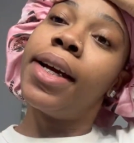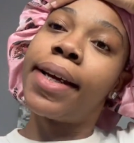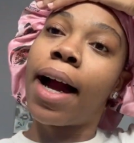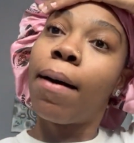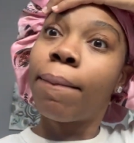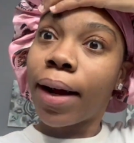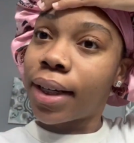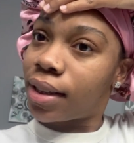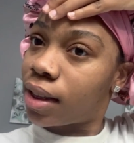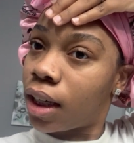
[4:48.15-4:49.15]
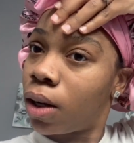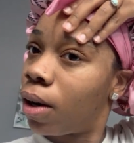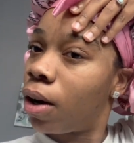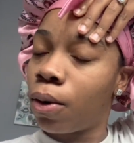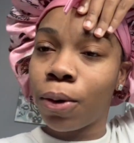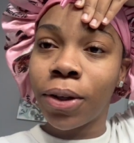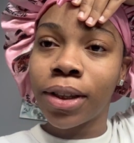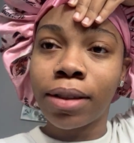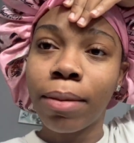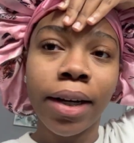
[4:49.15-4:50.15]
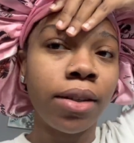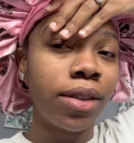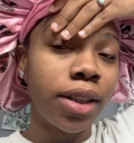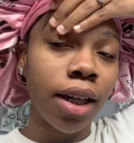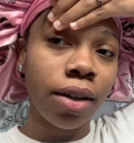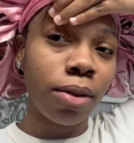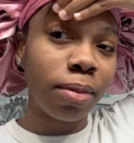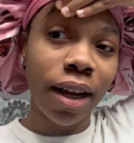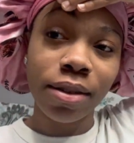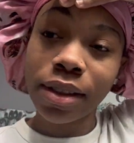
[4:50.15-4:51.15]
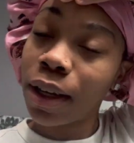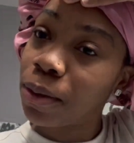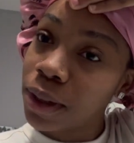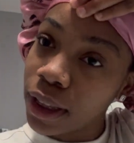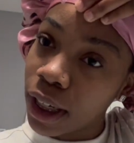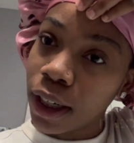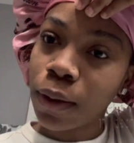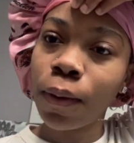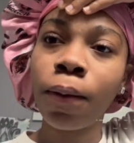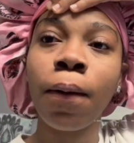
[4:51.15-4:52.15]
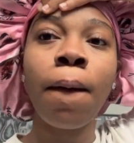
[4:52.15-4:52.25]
Y'all probably seen her on somebody else's channel. I'm not gonna say who channel,